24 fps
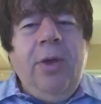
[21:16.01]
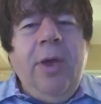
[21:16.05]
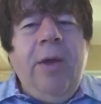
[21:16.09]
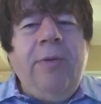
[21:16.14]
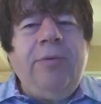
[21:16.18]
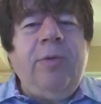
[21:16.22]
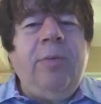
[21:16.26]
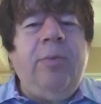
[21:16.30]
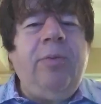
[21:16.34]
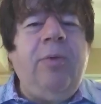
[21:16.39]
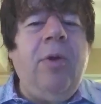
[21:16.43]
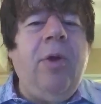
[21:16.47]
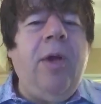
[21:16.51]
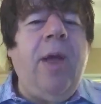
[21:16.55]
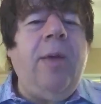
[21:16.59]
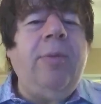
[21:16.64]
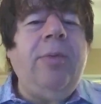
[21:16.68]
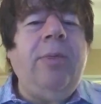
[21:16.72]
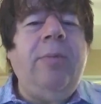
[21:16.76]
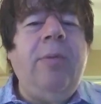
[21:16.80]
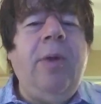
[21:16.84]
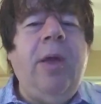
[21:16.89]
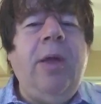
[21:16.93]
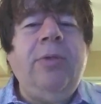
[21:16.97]
you have to
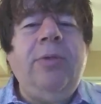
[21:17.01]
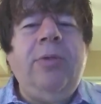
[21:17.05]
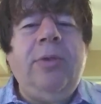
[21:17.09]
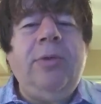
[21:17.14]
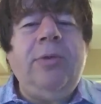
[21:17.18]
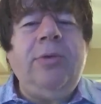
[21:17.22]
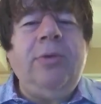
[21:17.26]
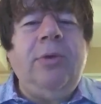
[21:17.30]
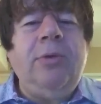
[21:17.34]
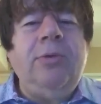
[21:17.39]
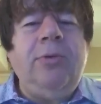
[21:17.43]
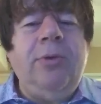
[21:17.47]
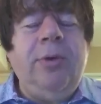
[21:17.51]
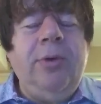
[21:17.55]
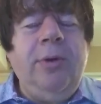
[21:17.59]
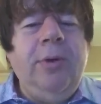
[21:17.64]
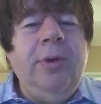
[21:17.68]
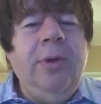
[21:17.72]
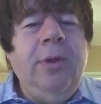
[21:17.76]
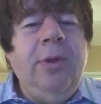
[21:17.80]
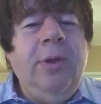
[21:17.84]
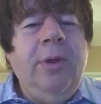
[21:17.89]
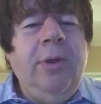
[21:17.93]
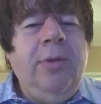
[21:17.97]
program the minds of the children.